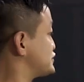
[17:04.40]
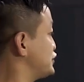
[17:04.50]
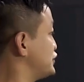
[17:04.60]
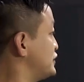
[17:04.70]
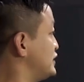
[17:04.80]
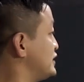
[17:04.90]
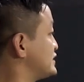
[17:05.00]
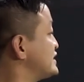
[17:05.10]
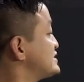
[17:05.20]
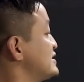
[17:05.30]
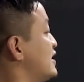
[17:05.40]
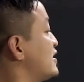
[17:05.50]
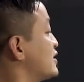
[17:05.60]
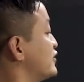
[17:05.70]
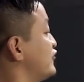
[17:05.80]
so these
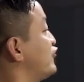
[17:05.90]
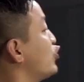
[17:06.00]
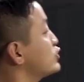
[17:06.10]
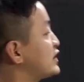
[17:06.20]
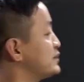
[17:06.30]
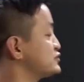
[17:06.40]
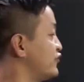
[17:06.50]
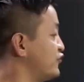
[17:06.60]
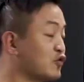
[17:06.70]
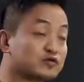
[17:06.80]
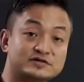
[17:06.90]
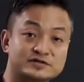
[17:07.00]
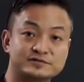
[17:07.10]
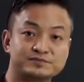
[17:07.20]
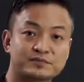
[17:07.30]
are the four types of force.
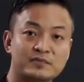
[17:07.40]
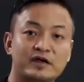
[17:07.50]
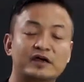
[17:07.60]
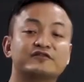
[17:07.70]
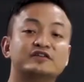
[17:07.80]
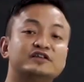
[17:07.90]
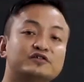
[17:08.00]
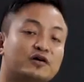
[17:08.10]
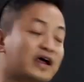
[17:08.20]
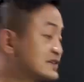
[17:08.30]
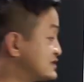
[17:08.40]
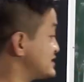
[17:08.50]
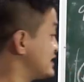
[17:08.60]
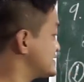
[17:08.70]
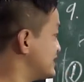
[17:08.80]
Even in your
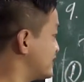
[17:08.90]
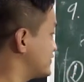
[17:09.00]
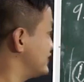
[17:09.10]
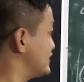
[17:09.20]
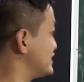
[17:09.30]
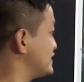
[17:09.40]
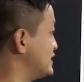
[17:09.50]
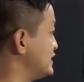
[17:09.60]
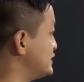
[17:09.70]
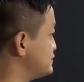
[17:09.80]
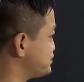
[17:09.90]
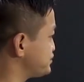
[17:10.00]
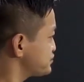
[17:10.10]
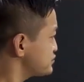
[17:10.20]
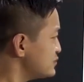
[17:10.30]
exercise, they have given
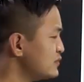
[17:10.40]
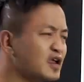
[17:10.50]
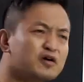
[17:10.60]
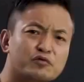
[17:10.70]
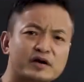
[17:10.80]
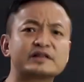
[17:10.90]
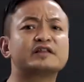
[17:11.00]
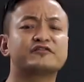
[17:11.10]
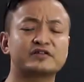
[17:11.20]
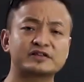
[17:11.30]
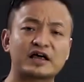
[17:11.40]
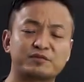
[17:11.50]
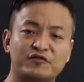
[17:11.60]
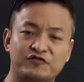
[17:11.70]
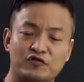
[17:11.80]
write different
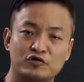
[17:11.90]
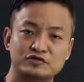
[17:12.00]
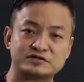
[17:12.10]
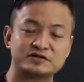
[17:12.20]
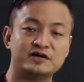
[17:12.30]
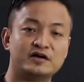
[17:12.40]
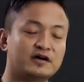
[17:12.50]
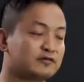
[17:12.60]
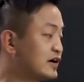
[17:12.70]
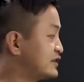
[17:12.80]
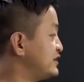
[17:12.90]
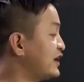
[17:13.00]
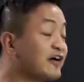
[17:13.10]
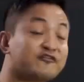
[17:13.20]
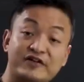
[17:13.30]
type of force, write
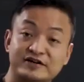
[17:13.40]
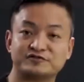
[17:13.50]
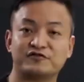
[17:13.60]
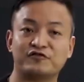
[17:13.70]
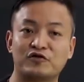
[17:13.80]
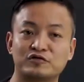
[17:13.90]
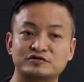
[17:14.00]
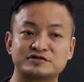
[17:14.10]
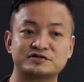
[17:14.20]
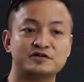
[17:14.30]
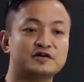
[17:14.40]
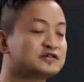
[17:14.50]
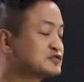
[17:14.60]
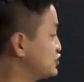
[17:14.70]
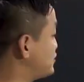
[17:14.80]
the effects of force.
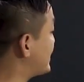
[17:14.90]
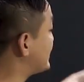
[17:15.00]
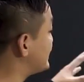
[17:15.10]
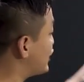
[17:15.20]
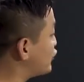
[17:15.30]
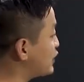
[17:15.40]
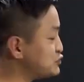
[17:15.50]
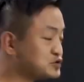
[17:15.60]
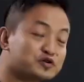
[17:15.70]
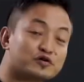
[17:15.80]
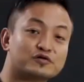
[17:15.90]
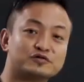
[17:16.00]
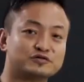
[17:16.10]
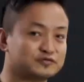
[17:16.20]
So by now, I'm sure